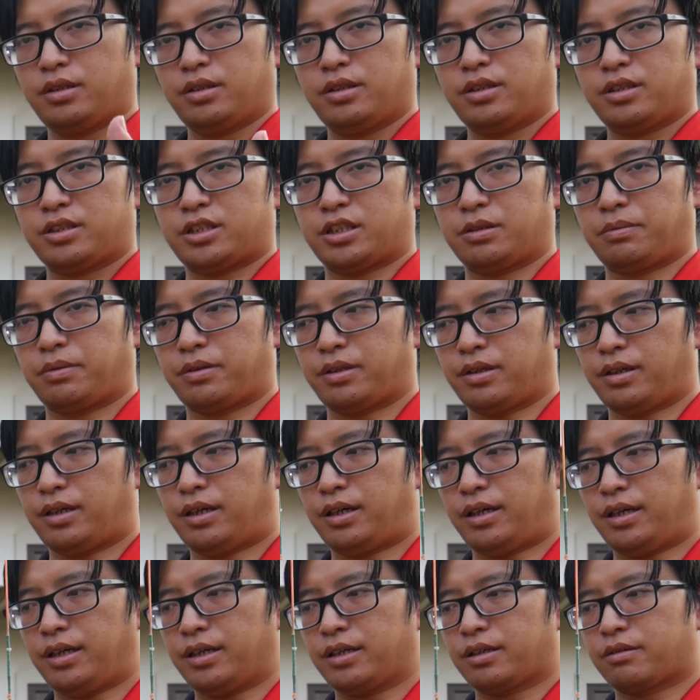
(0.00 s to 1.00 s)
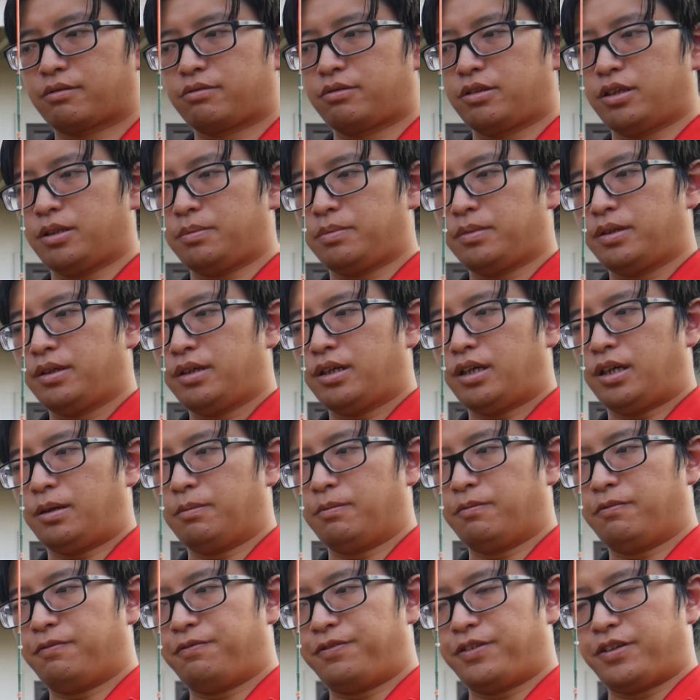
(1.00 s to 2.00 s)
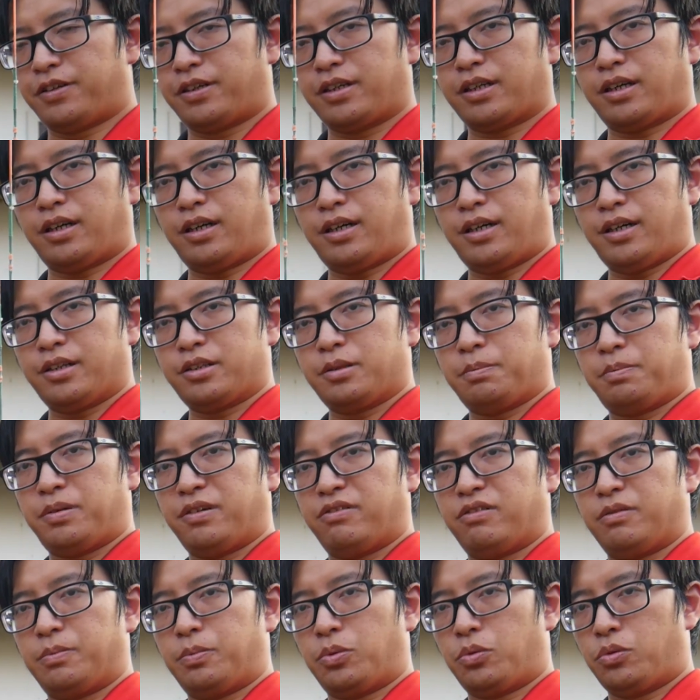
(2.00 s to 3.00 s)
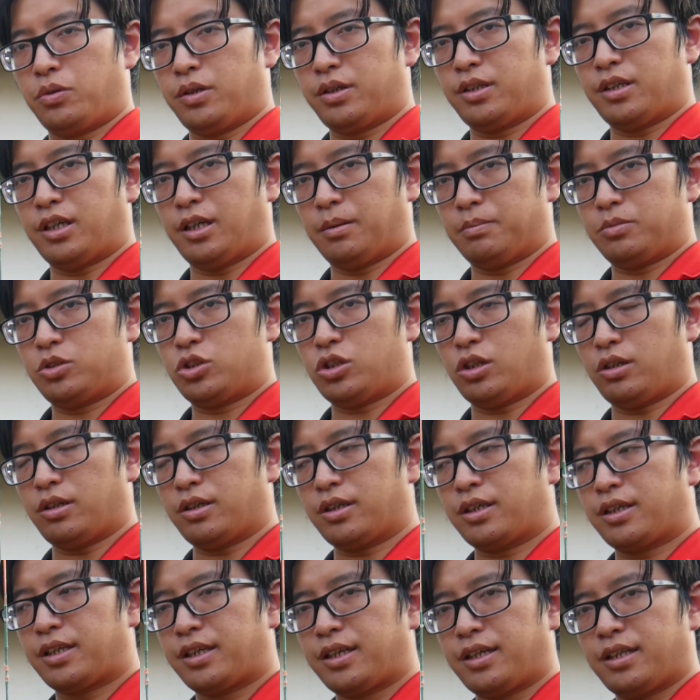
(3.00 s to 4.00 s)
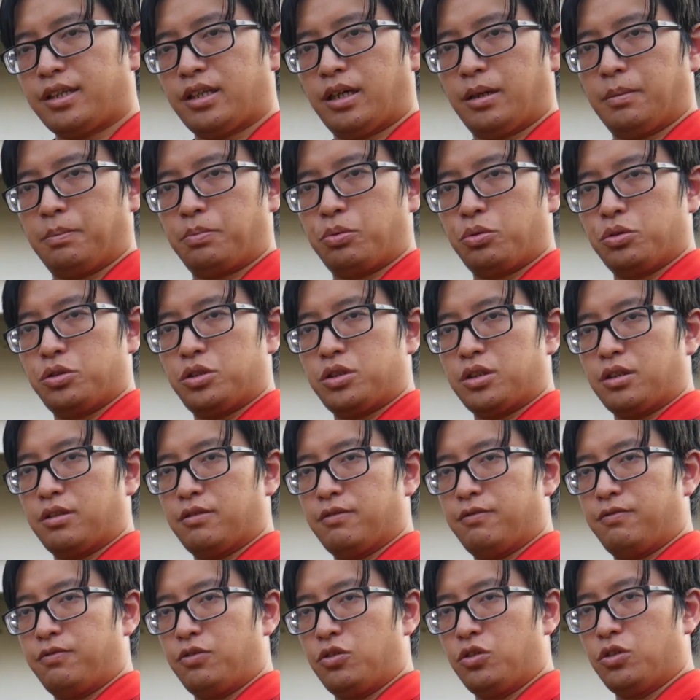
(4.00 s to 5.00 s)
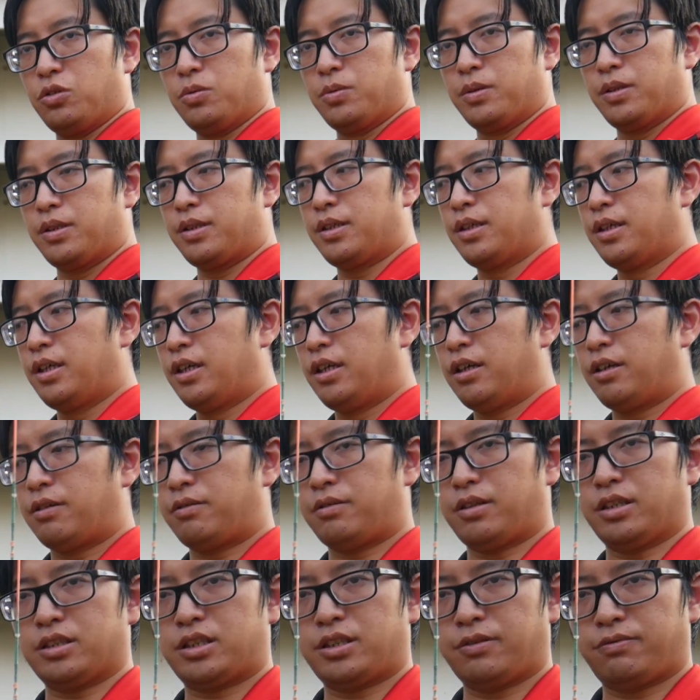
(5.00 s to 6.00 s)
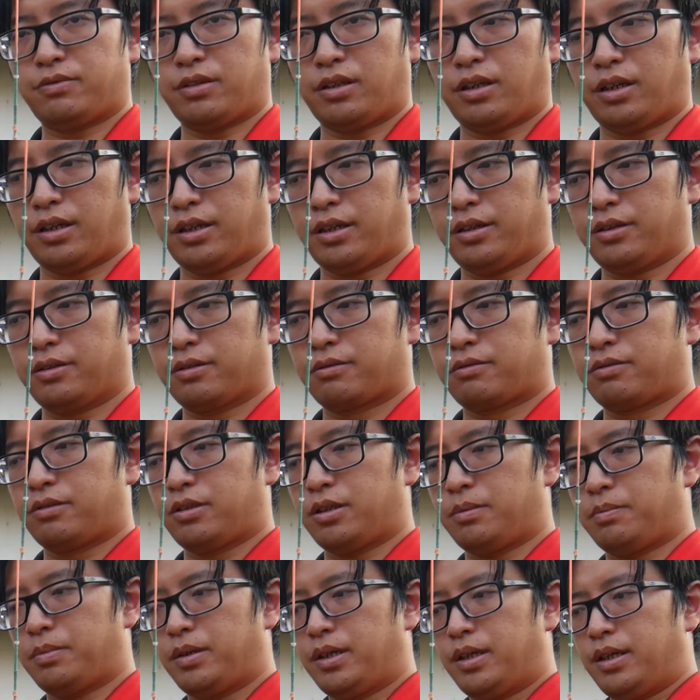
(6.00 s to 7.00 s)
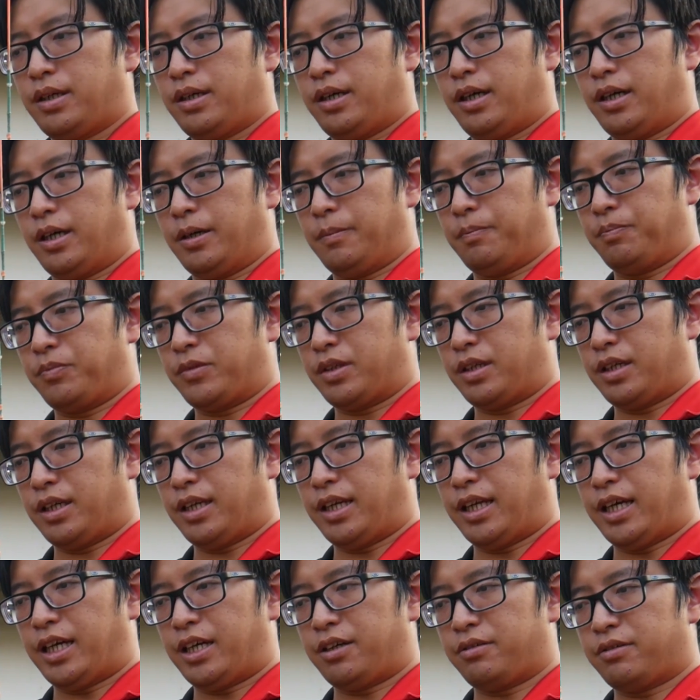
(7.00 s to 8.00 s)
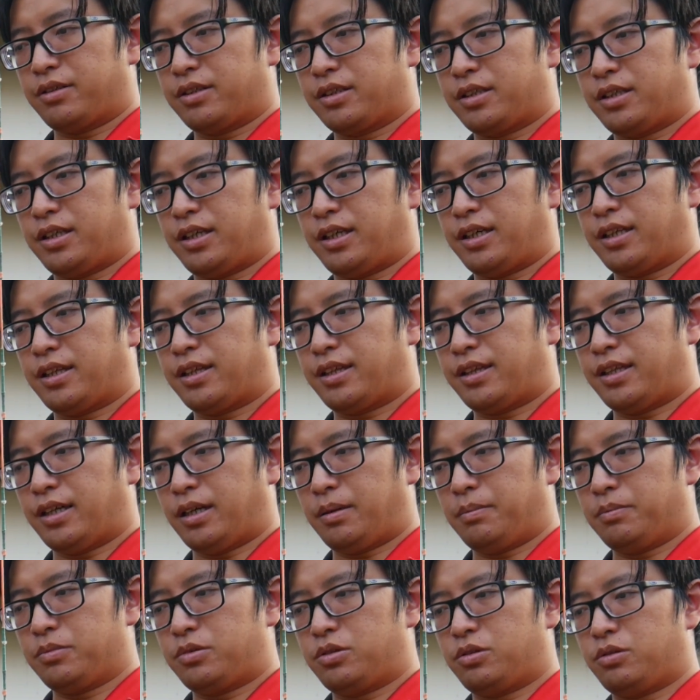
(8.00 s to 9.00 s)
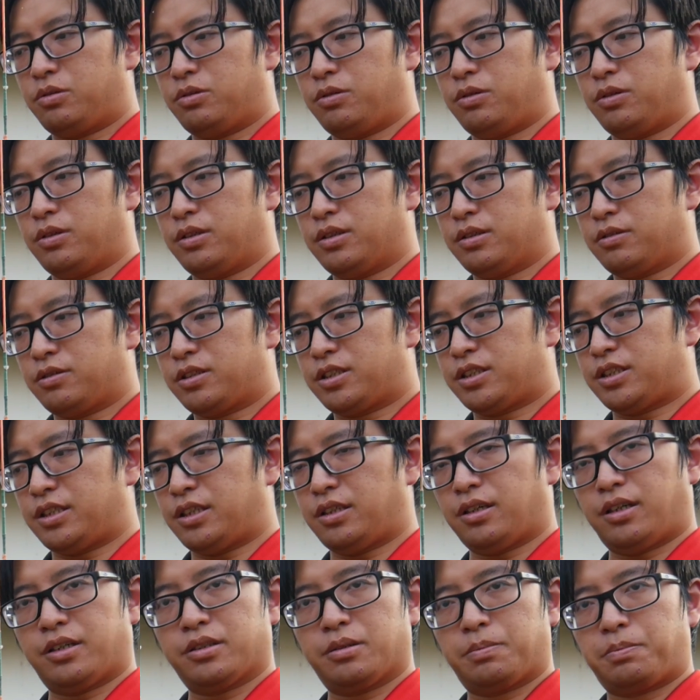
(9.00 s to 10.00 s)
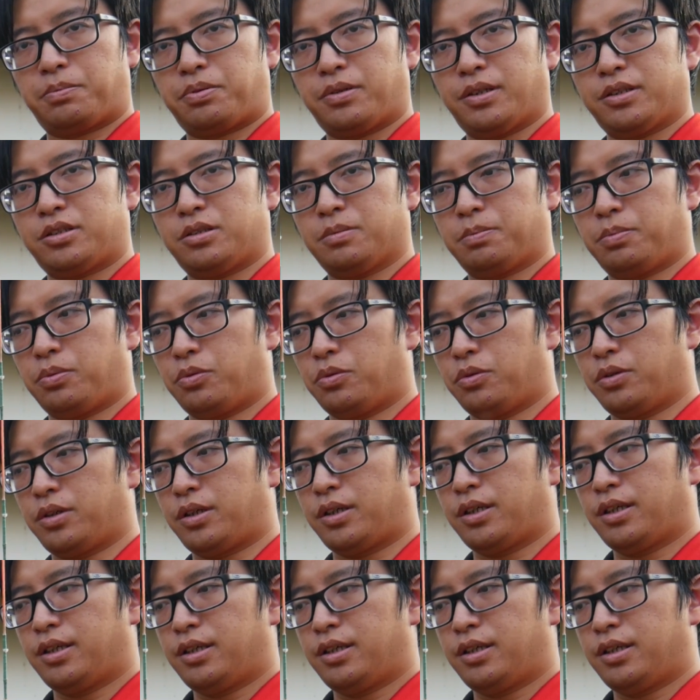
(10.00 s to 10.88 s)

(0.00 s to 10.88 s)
So with a high grip, I'm very high on the pivot point, I'm choking it, I'm pushing it forward. Whereas with the low grip, I'm allowing the thumb to sit on the pressure point,